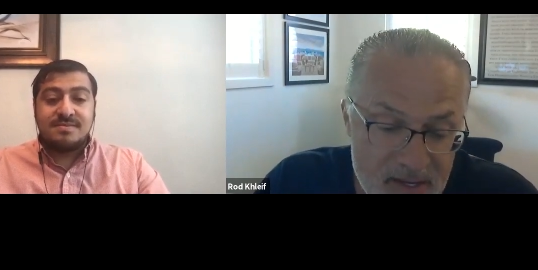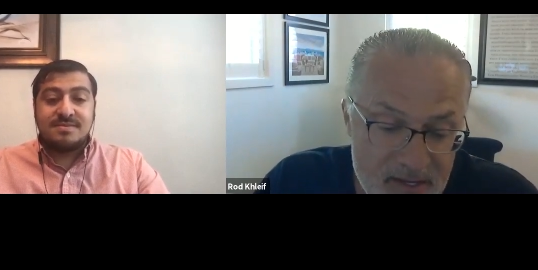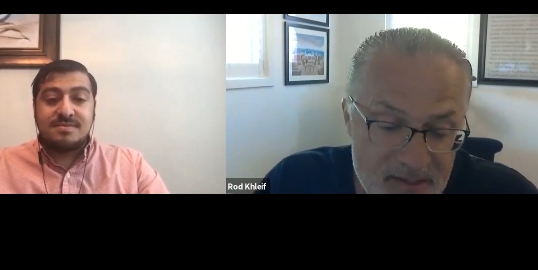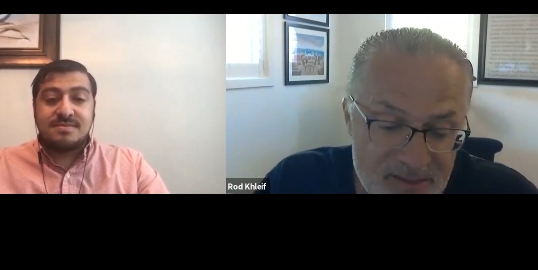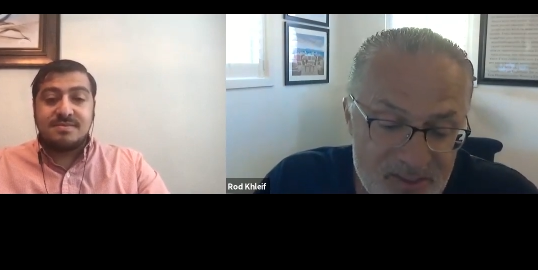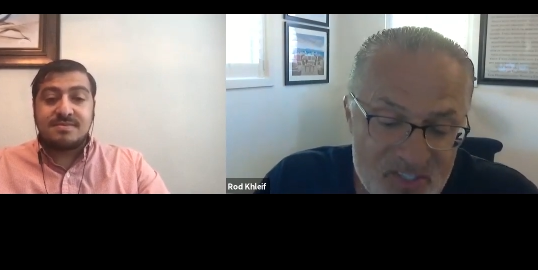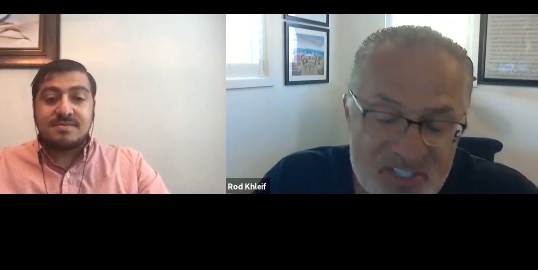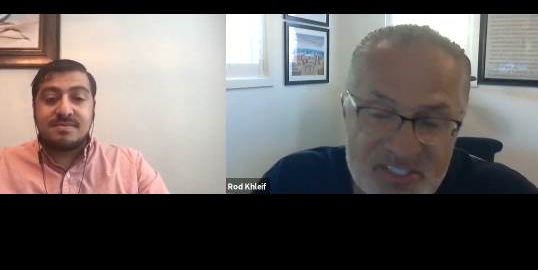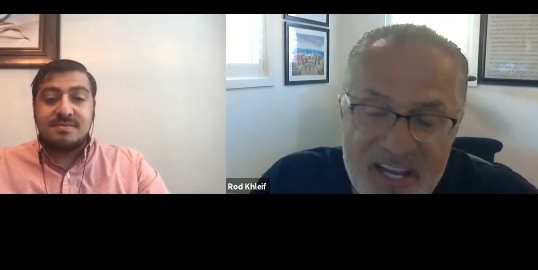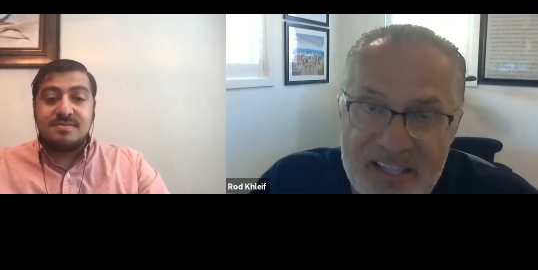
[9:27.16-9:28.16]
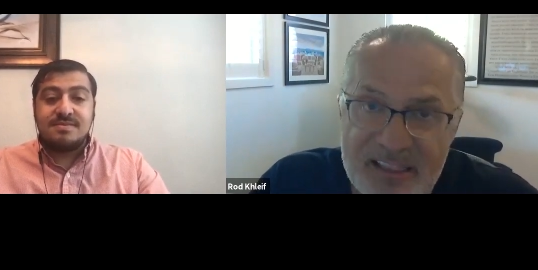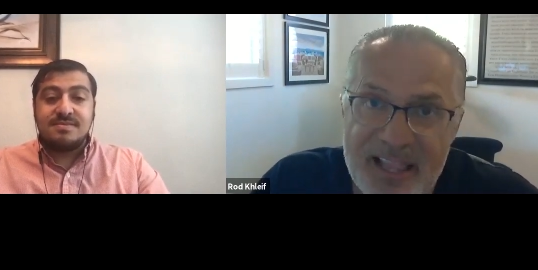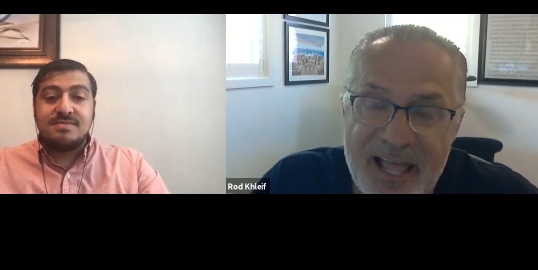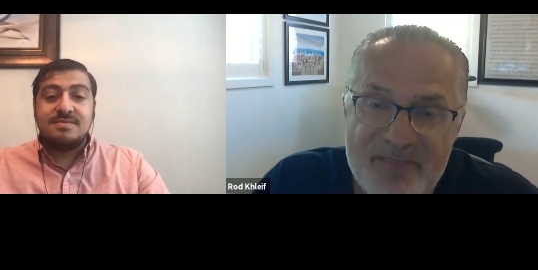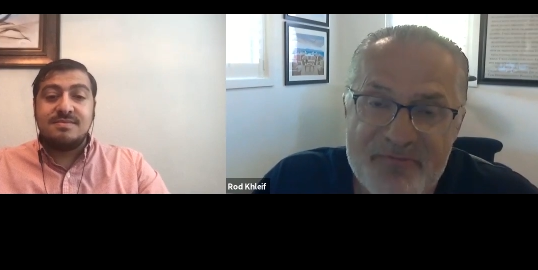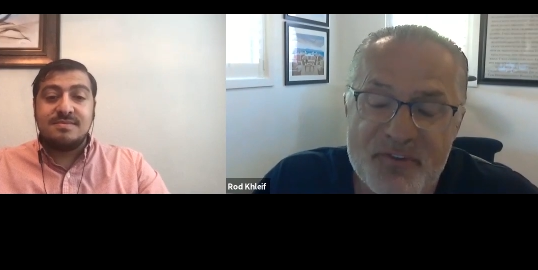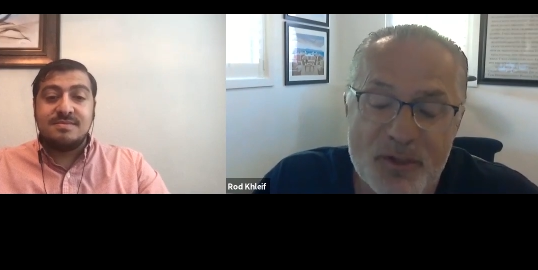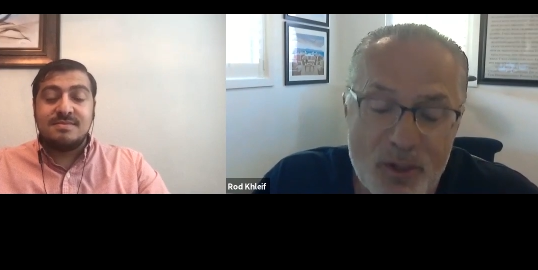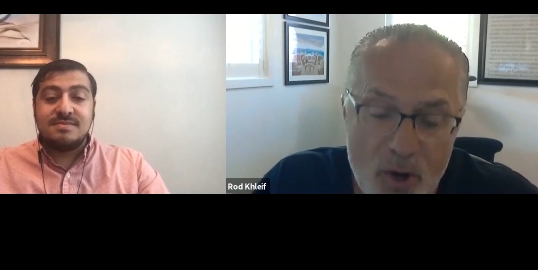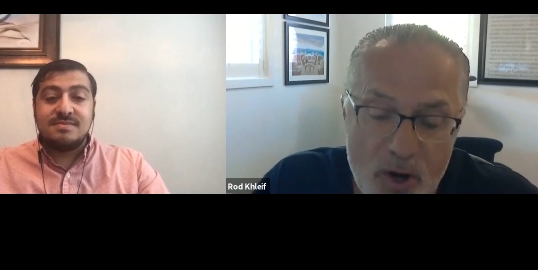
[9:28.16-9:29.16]
Speaker 1: This is a
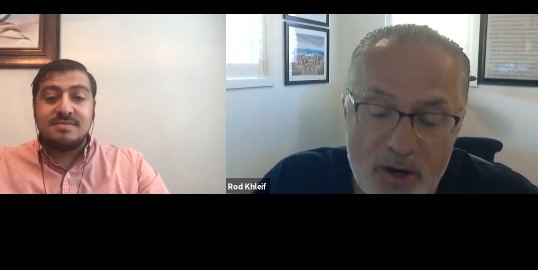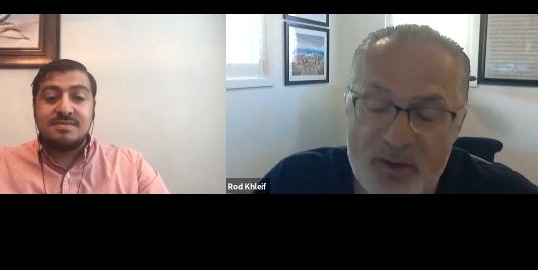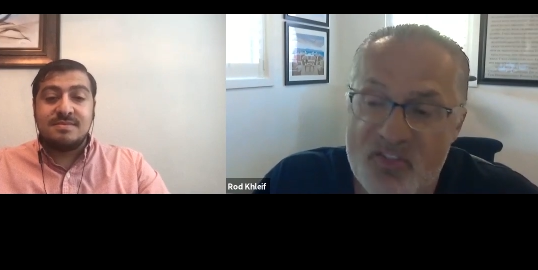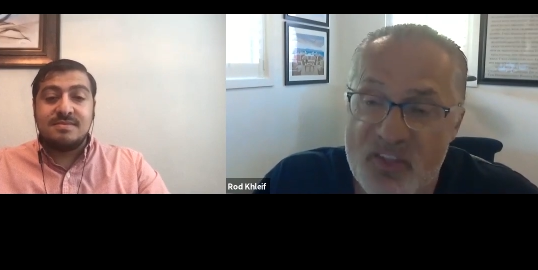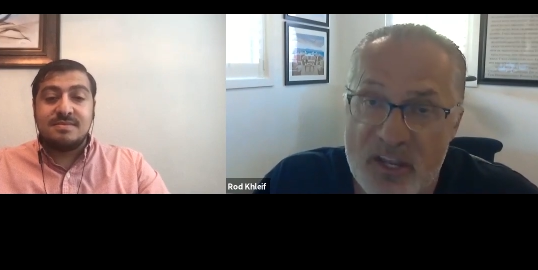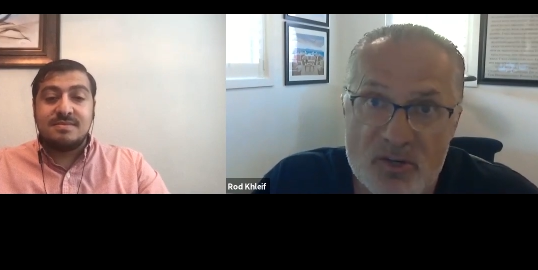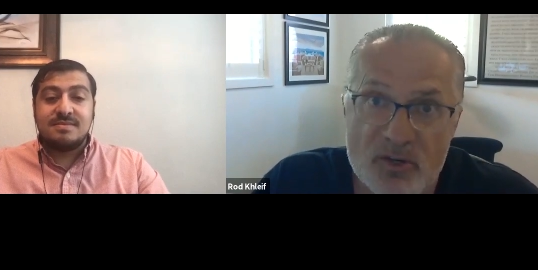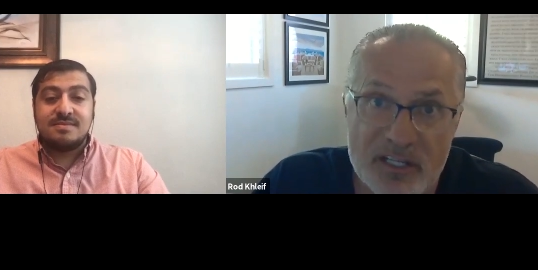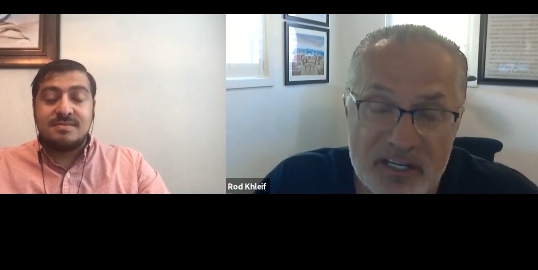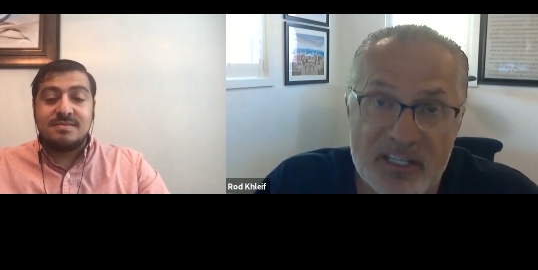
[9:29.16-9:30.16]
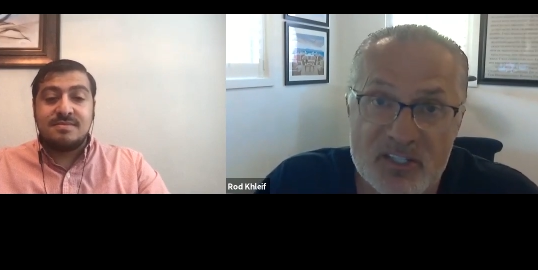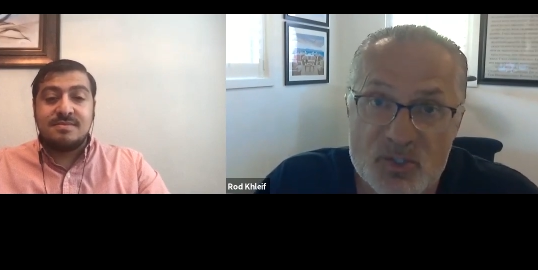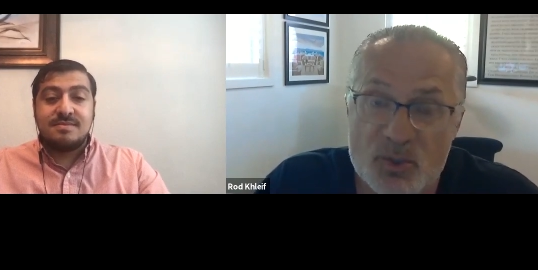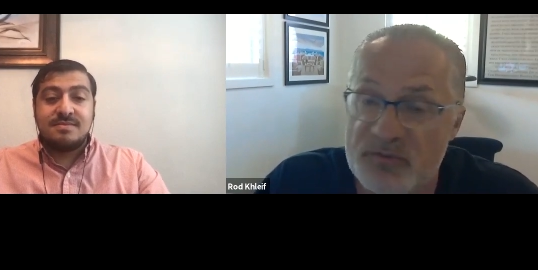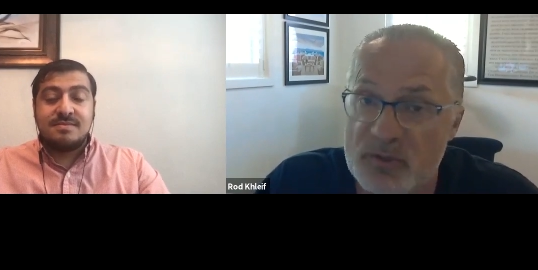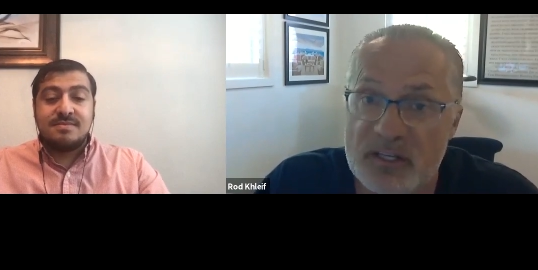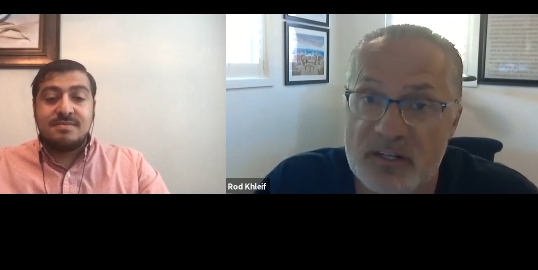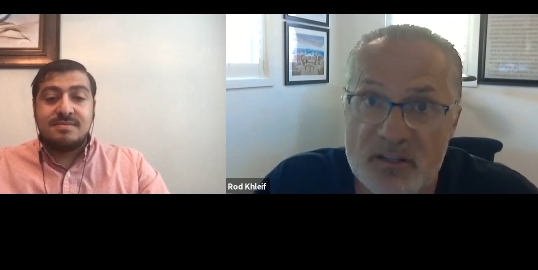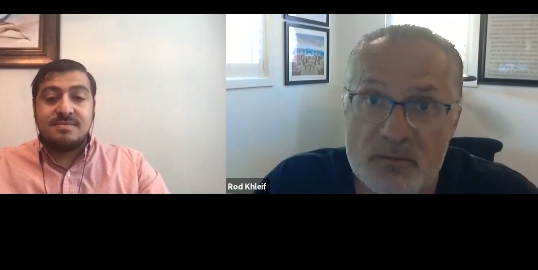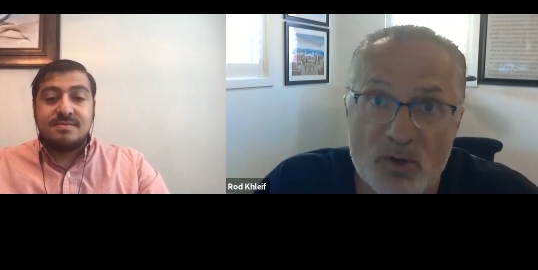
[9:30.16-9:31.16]
lifelong thing you're getting into if you get into the
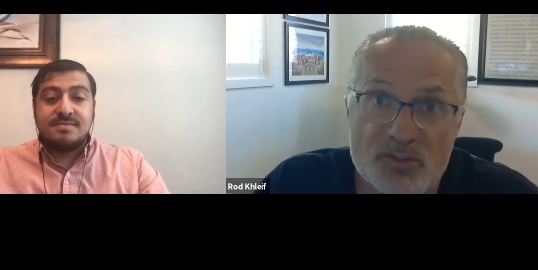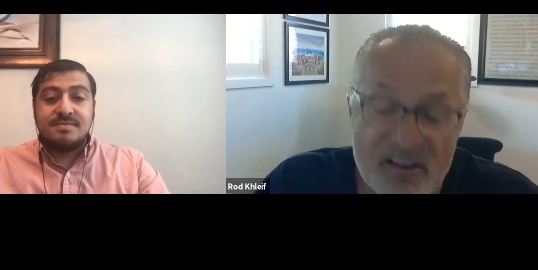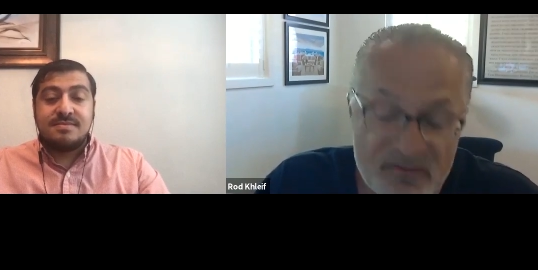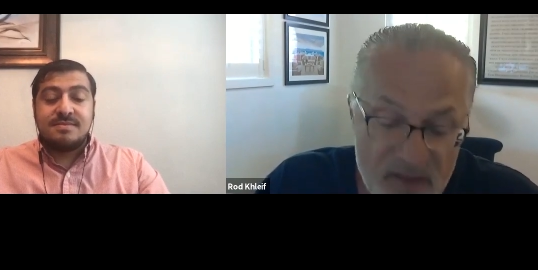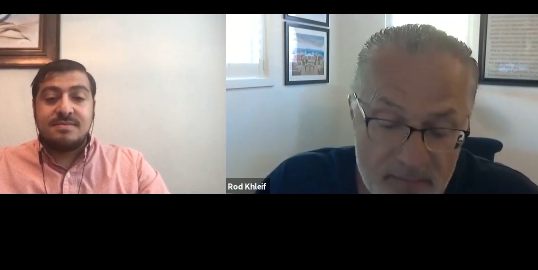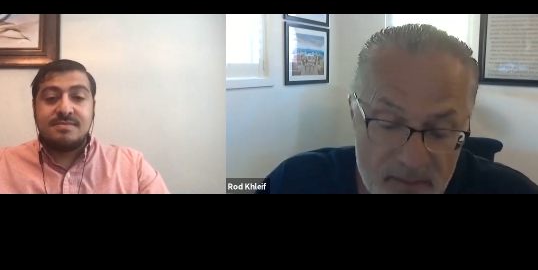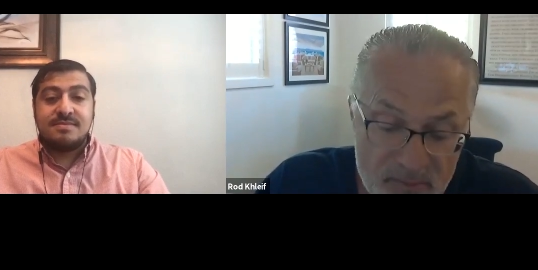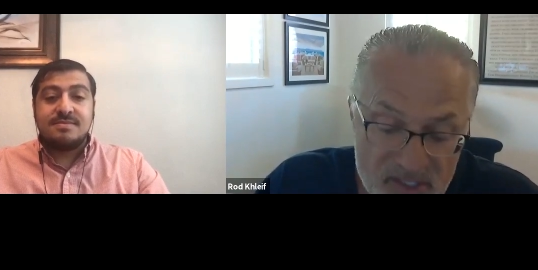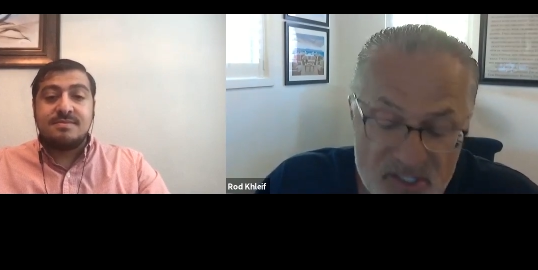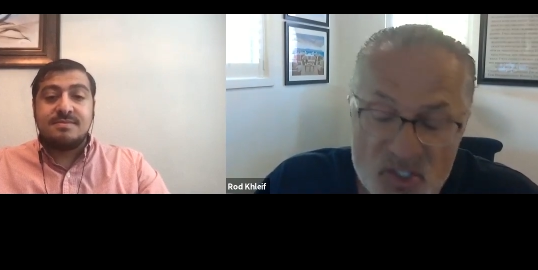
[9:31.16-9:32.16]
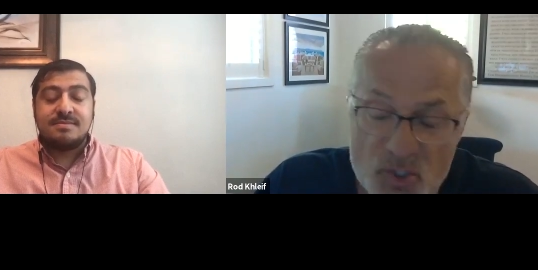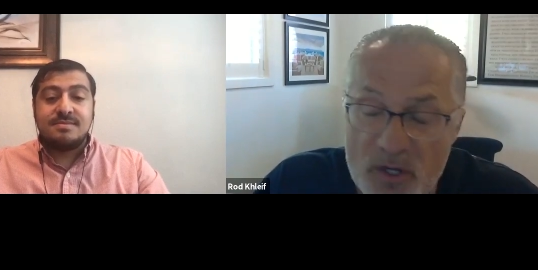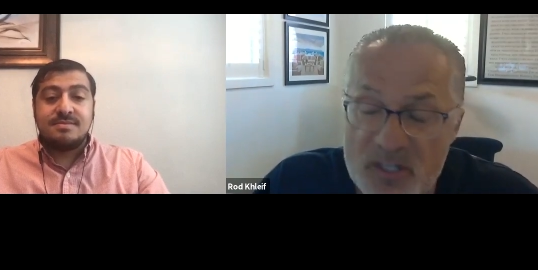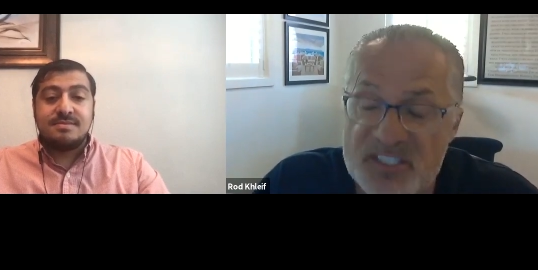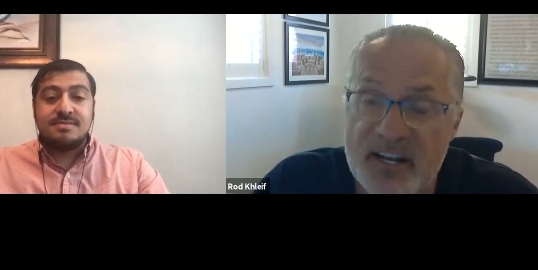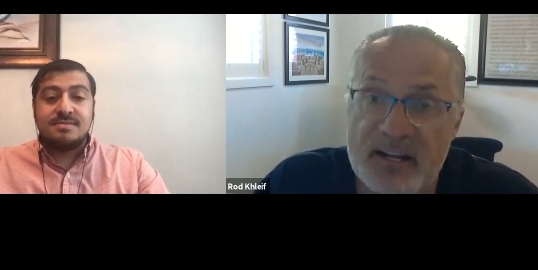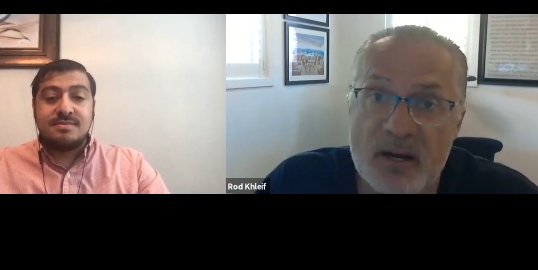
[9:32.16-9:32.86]
multifamily business. You are setting up